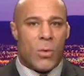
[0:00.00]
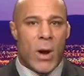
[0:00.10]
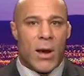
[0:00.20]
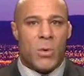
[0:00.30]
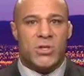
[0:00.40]

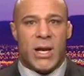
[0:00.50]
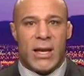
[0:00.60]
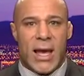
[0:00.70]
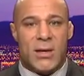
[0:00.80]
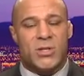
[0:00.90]
way with
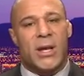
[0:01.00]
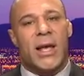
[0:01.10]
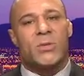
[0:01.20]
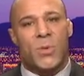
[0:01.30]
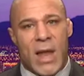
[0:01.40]

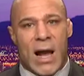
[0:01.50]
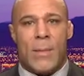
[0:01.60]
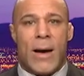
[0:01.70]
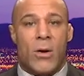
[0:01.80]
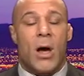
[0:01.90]
JDS will knock
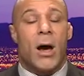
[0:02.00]
him out